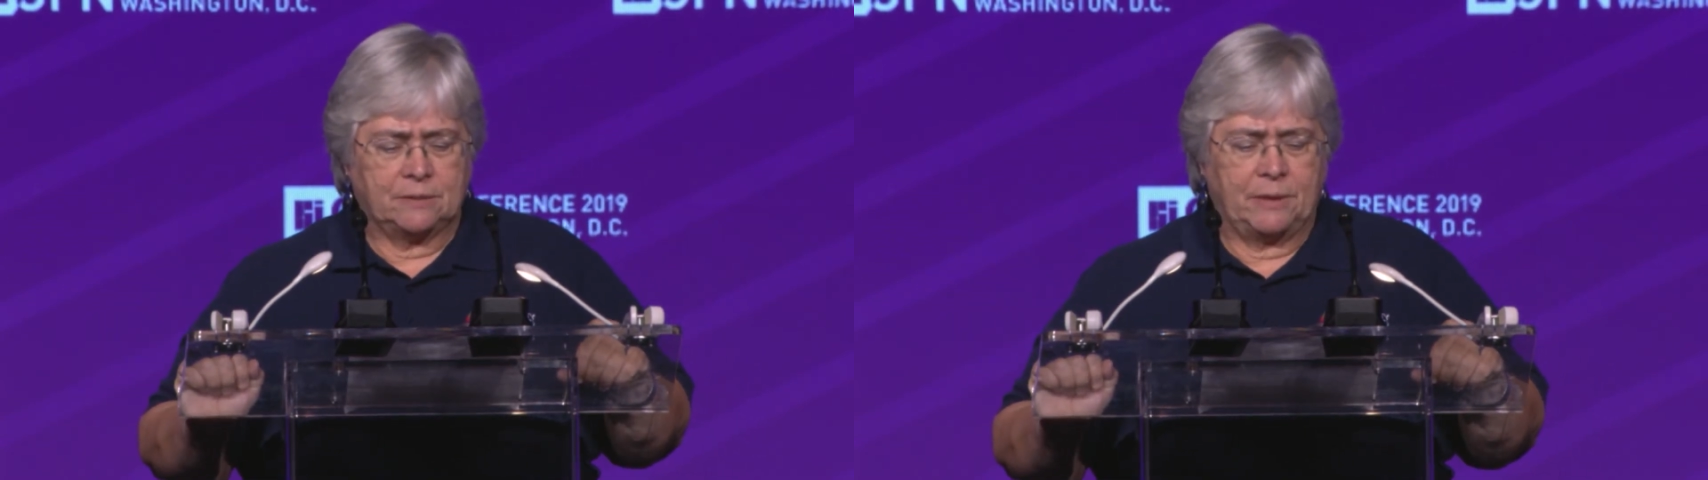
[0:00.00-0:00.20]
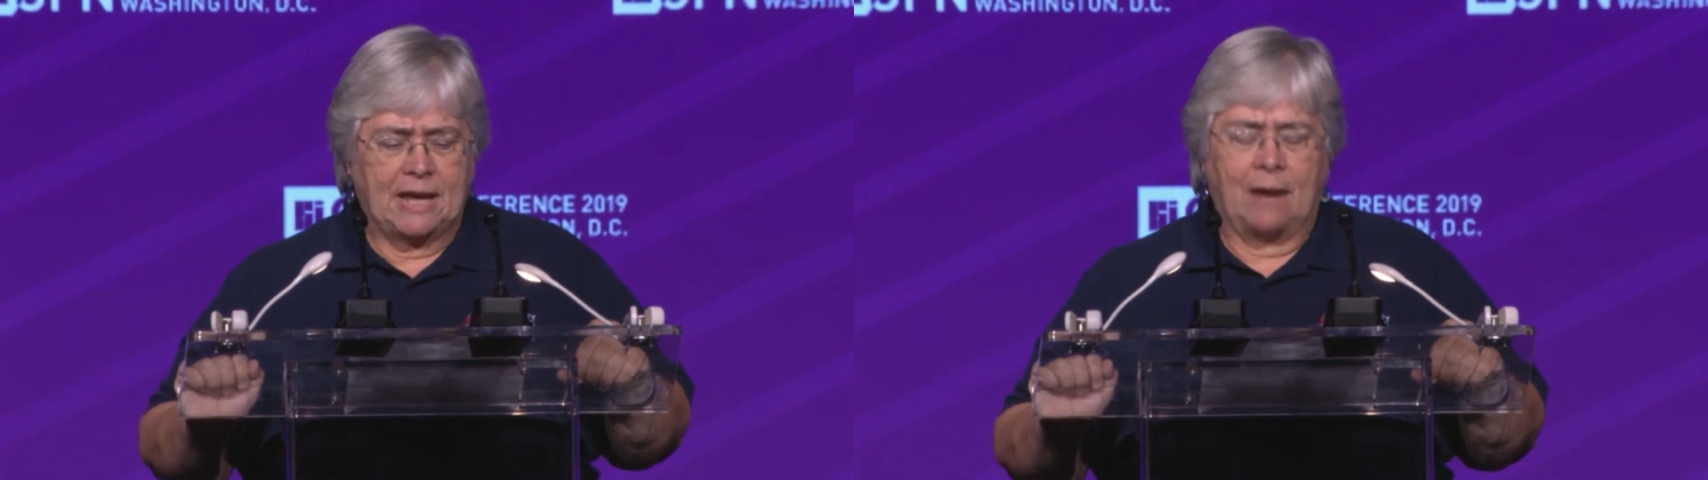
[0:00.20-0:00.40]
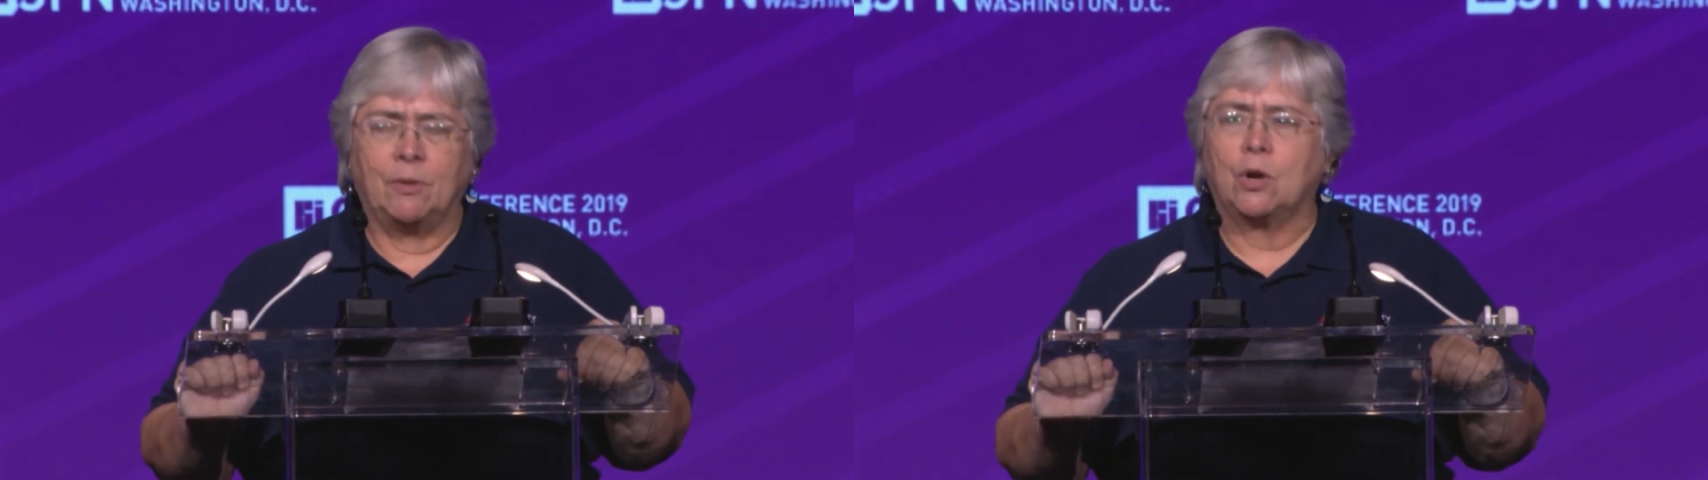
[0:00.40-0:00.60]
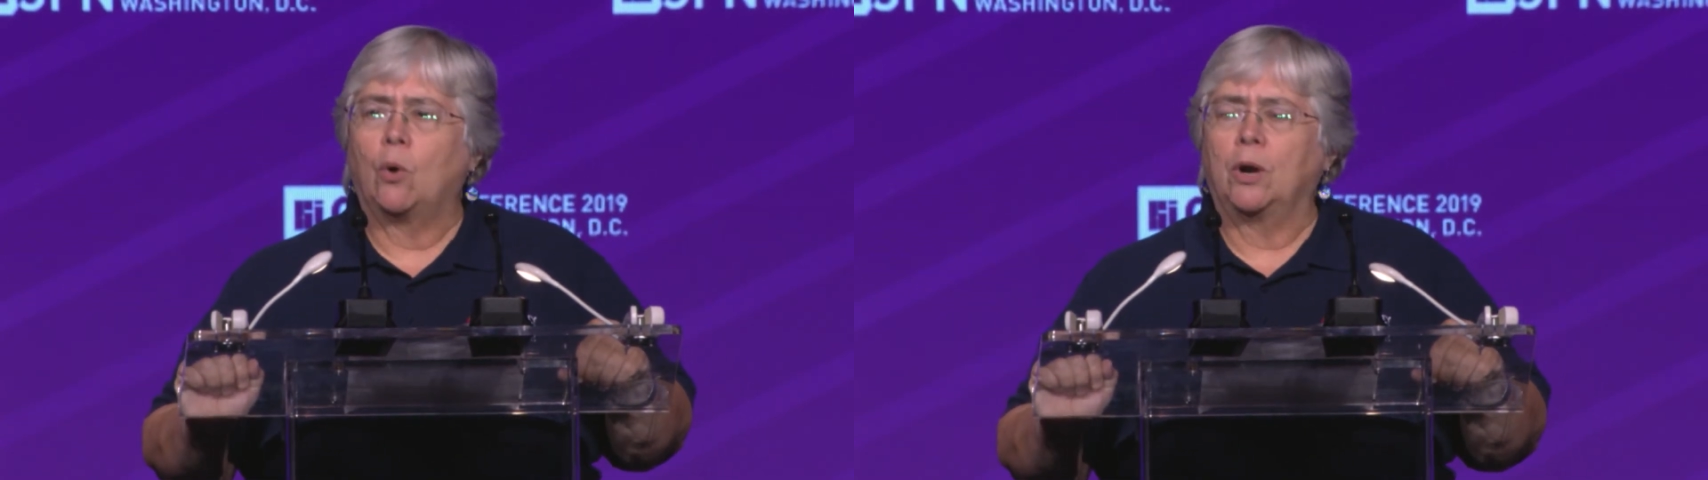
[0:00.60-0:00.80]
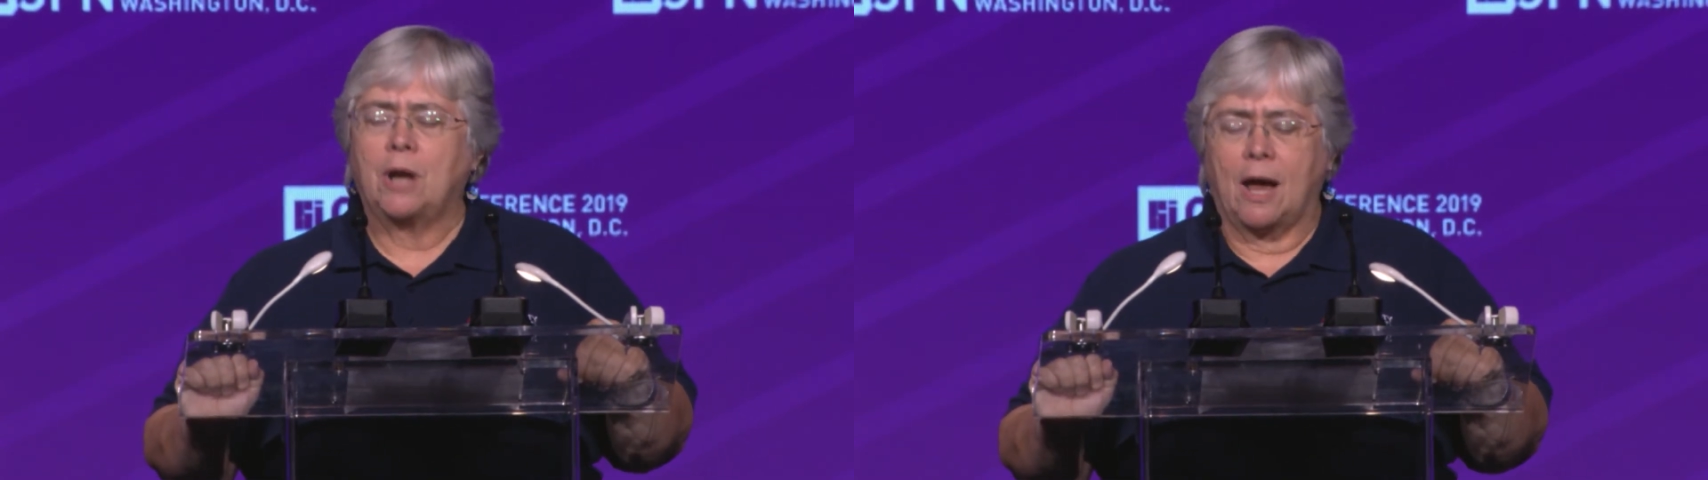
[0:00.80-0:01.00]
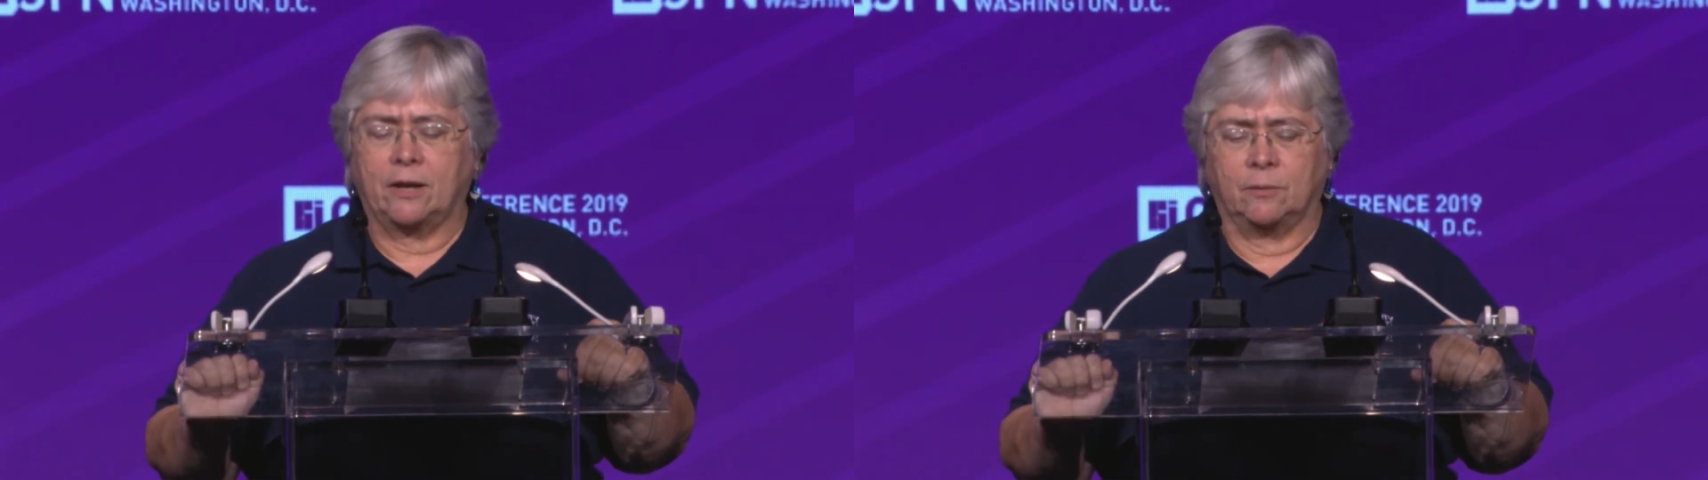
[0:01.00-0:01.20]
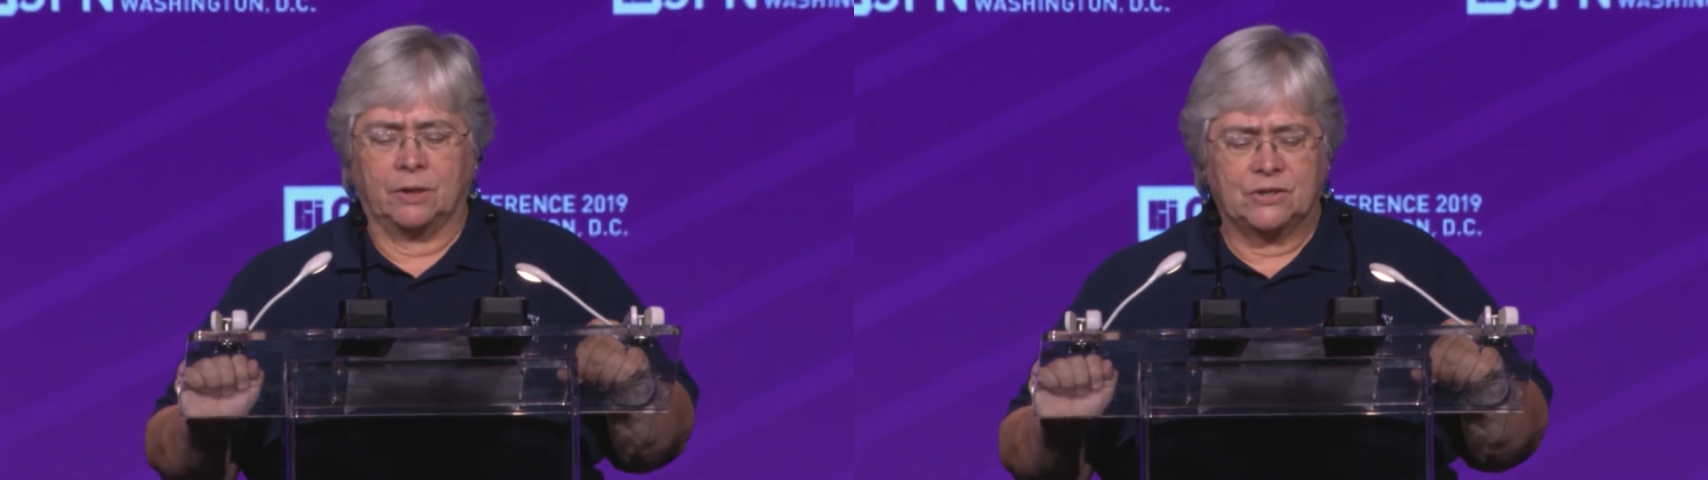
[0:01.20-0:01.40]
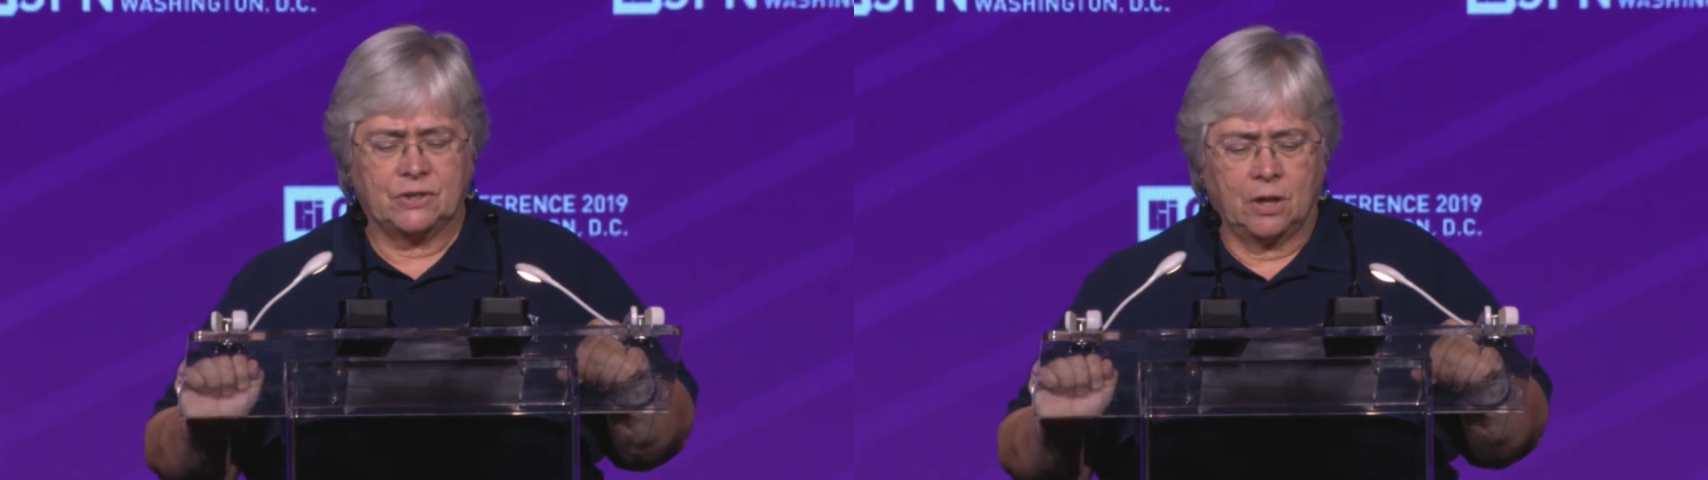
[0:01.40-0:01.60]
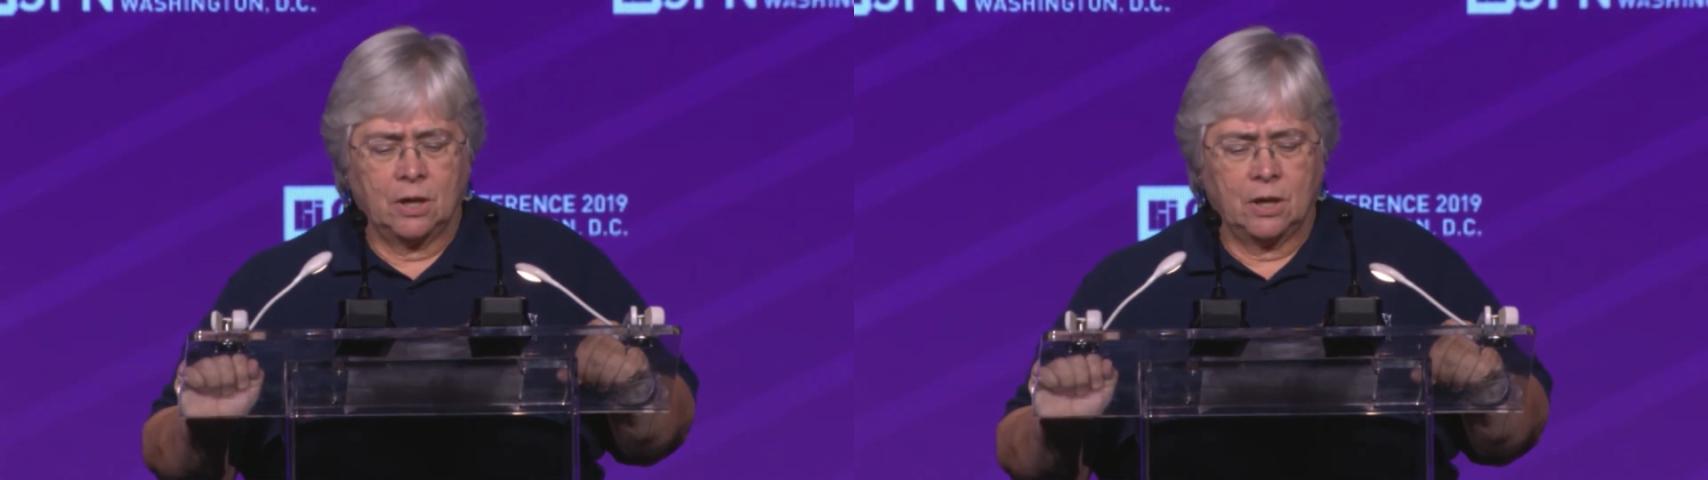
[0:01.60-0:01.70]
became the core documents